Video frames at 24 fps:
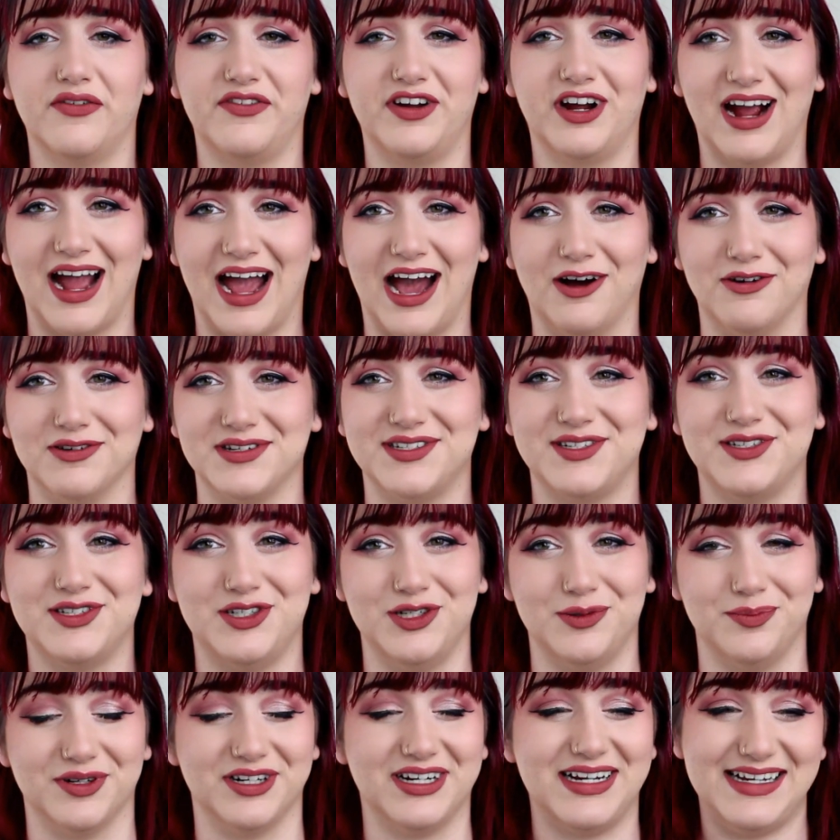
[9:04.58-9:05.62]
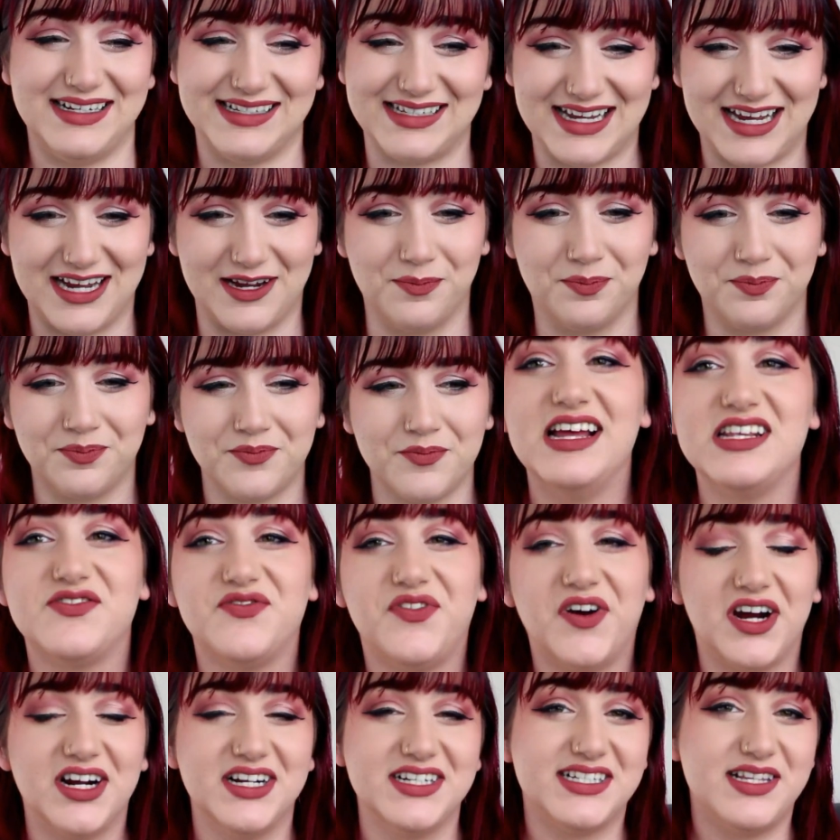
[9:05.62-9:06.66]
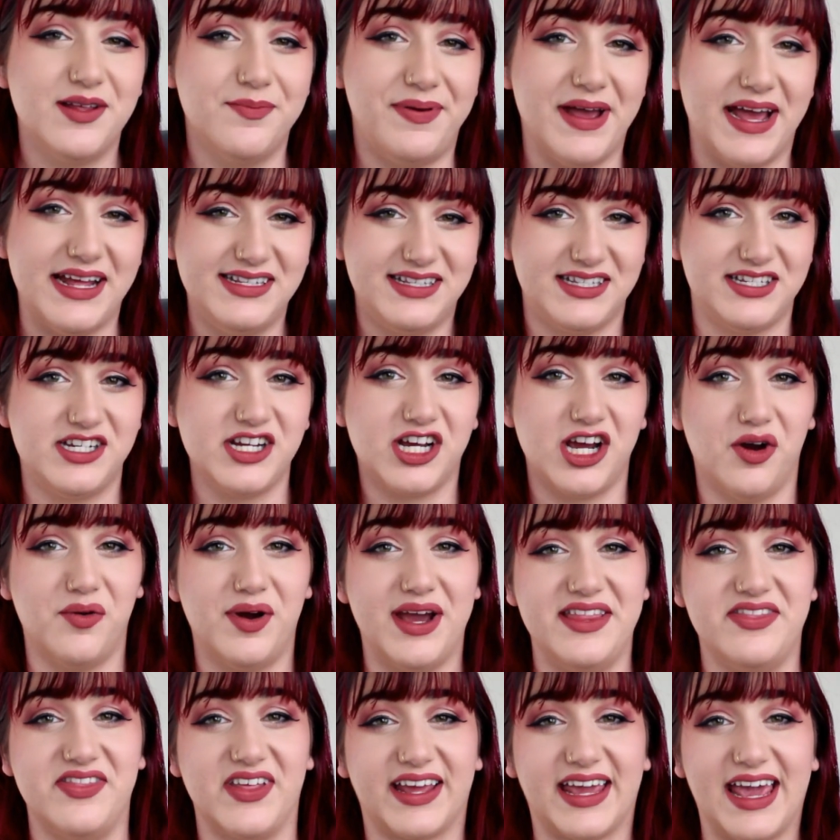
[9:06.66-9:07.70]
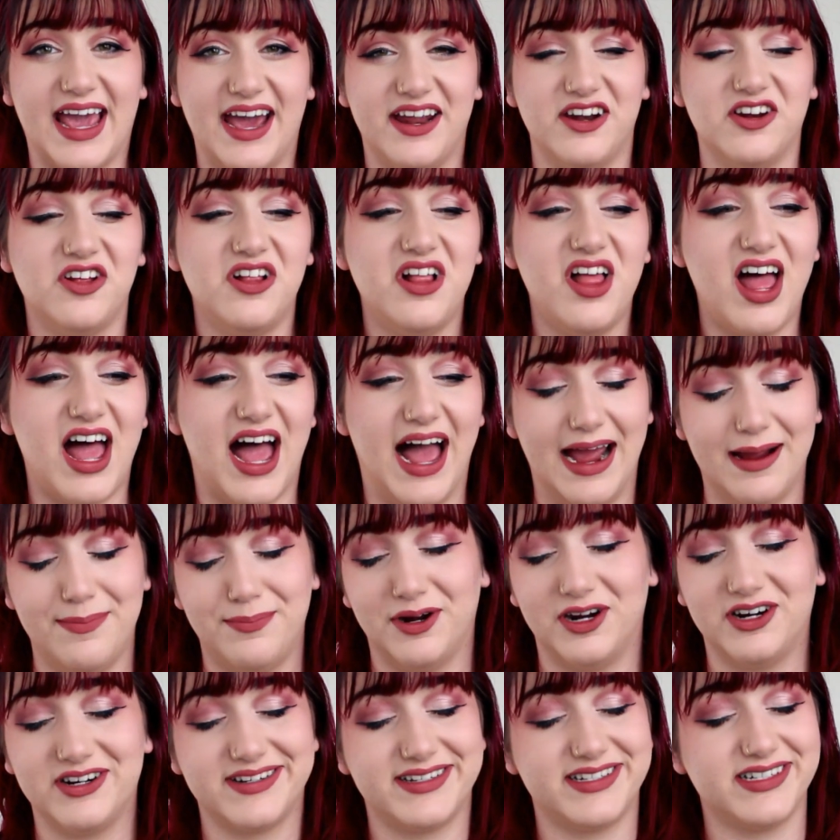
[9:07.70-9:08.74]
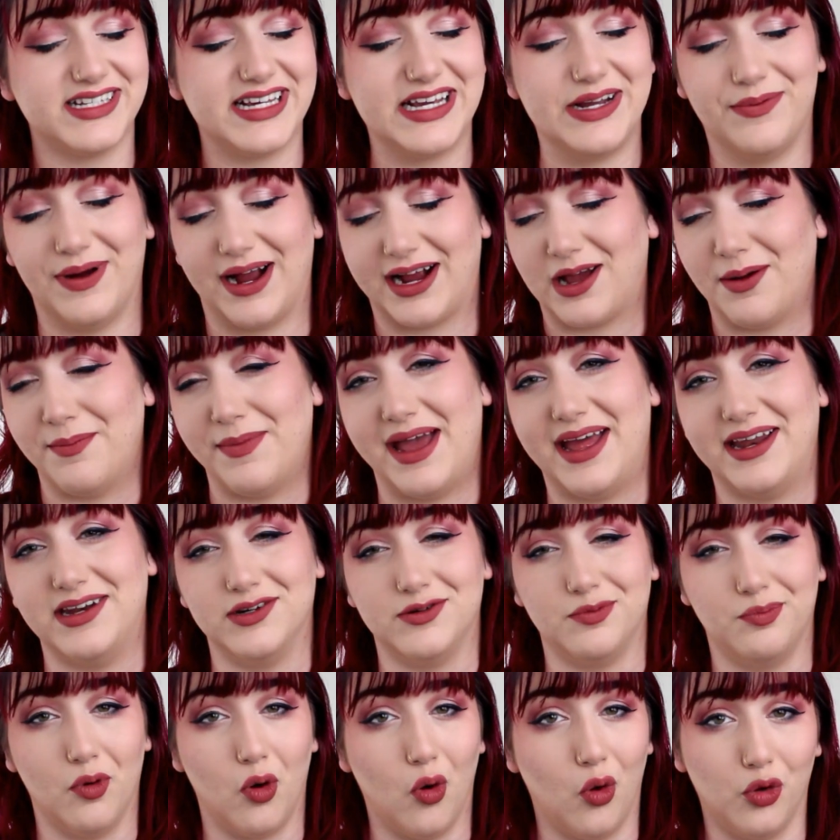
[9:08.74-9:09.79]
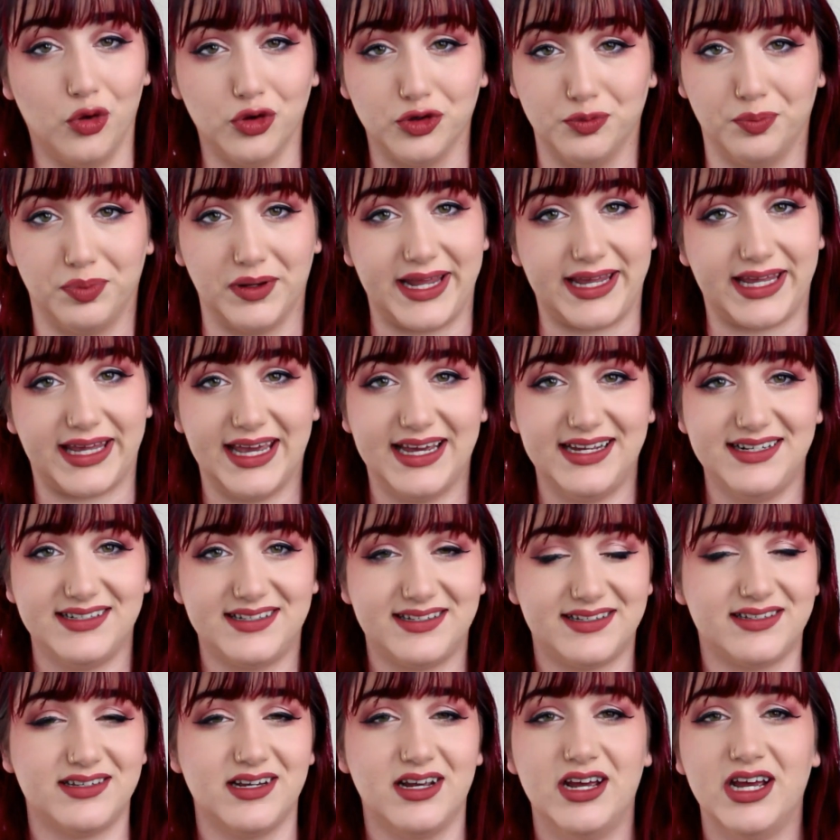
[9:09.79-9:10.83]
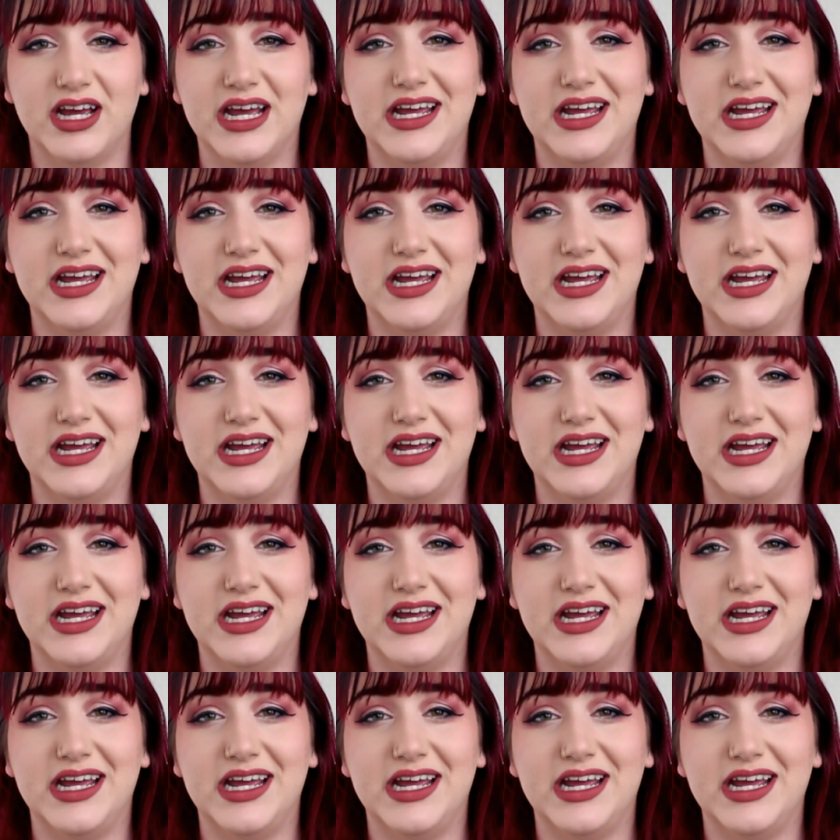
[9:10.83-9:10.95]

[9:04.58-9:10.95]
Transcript: of your house super easy. As far as the beds to go in the kennel, I personally recommend old blankets.